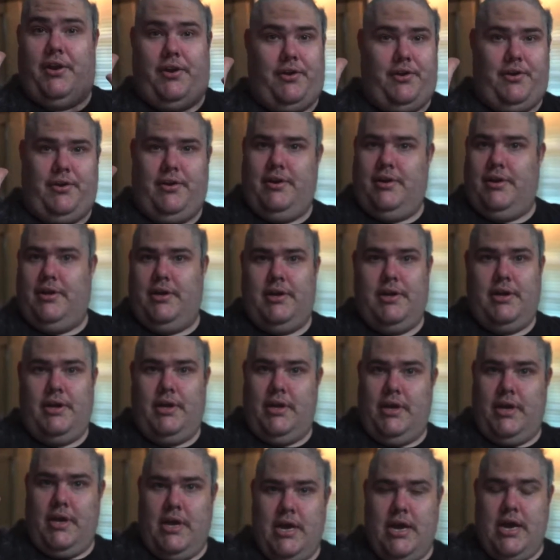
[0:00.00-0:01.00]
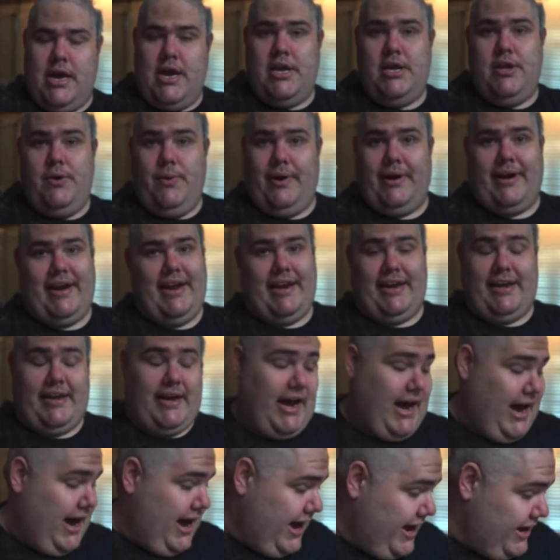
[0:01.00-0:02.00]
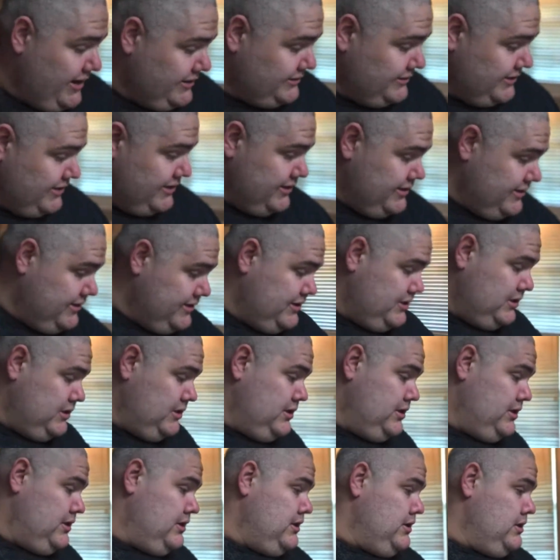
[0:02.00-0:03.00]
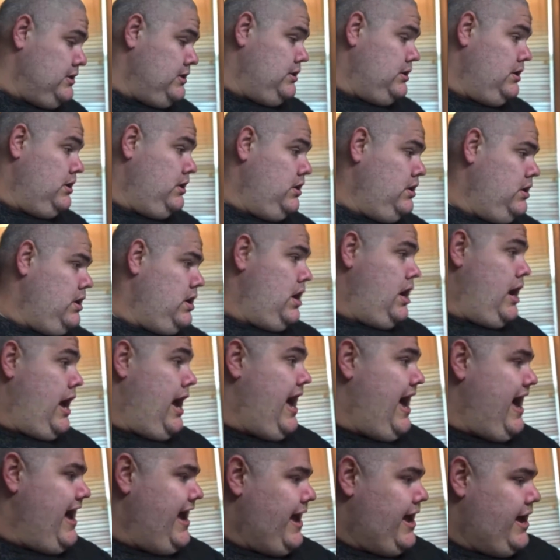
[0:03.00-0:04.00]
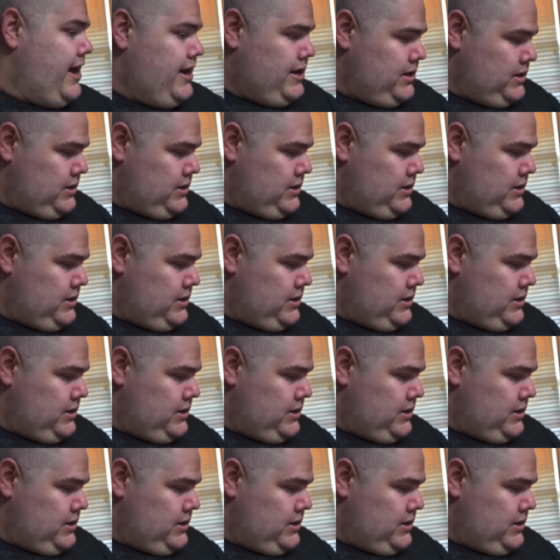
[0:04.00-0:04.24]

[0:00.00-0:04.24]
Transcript: dude. Good luck. You are getting got. Hey!